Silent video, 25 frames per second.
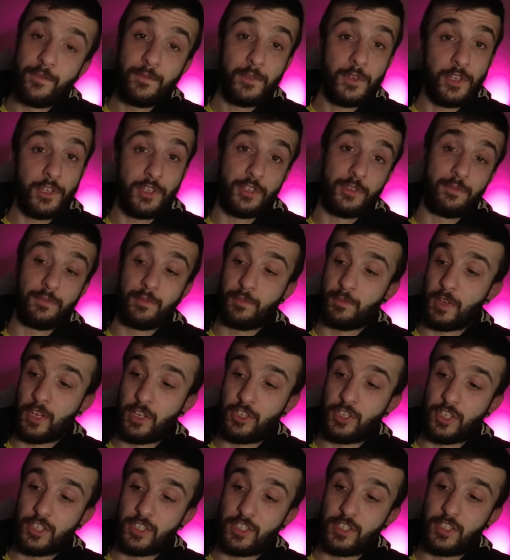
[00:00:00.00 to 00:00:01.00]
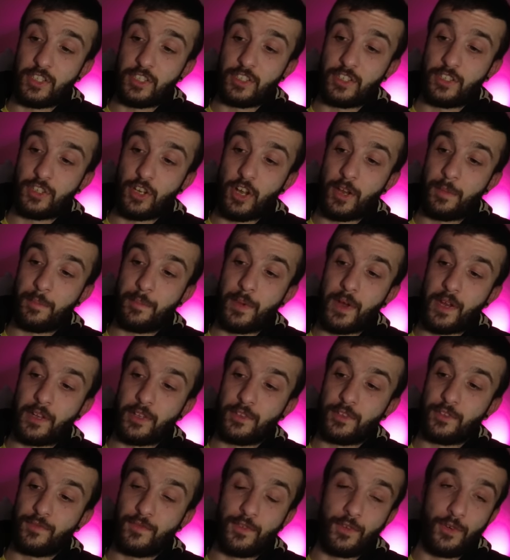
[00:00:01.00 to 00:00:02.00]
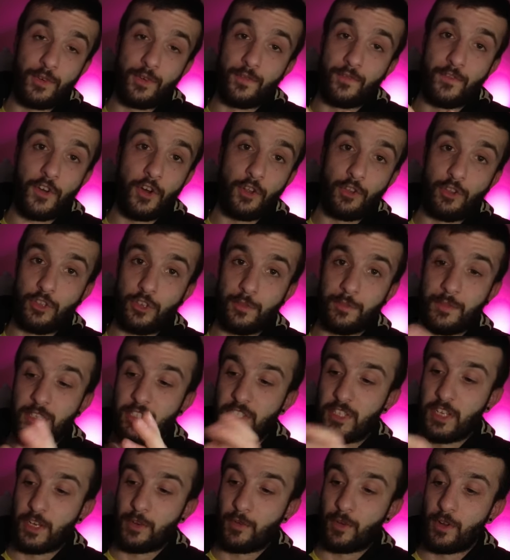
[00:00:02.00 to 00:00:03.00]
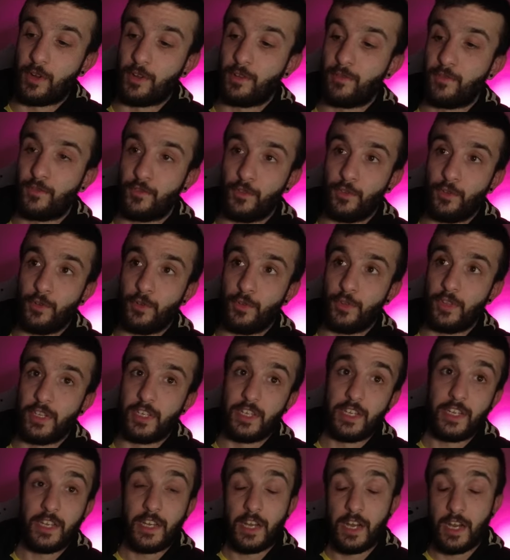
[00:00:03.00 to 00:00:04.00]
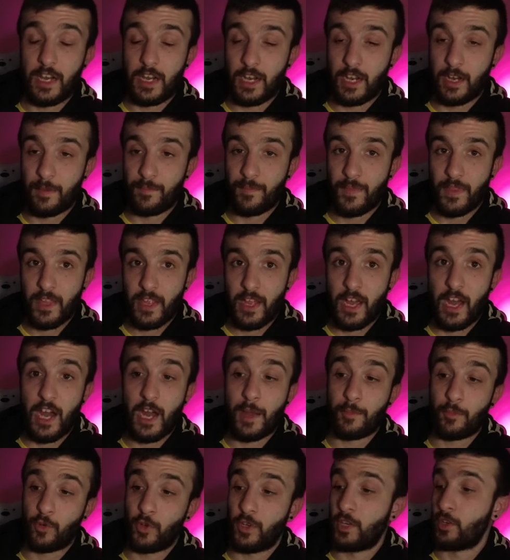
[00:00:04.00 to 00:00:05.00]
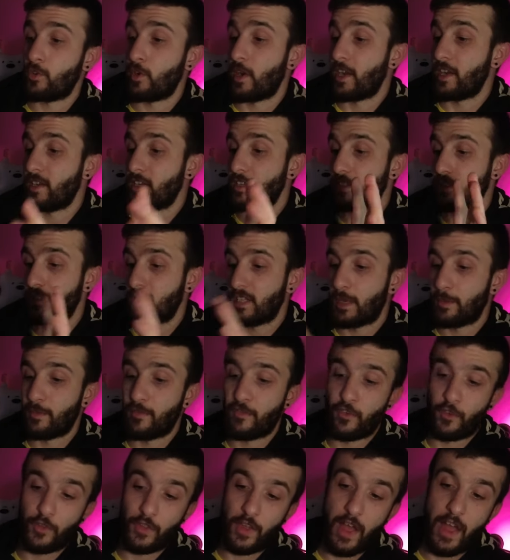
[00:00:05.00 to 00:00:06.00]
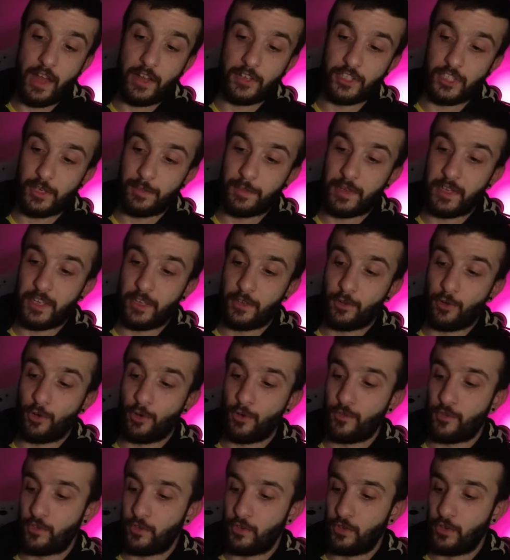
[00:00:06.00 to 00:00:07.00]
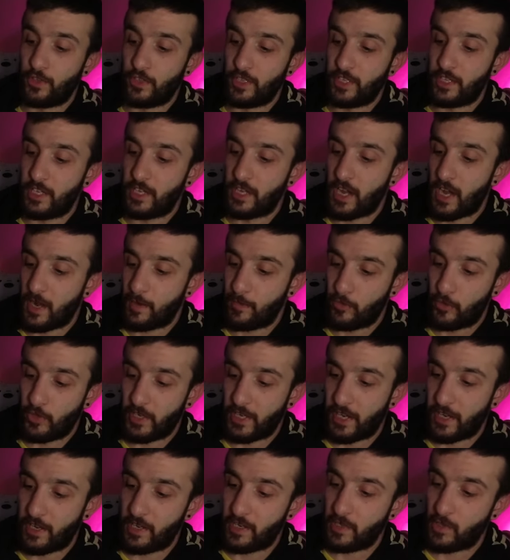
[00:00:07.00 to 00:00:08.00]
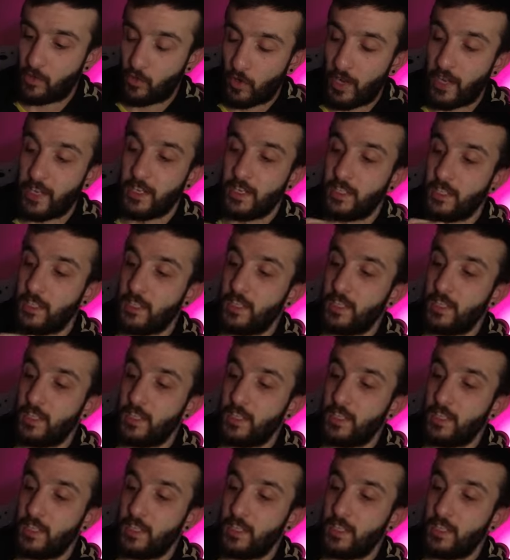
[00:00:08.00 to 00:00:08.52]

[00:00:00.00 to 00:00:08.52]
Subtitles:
you can adjust this side button for volume, etc. through the armory crate. Same with all the RGB, all through the armory crate.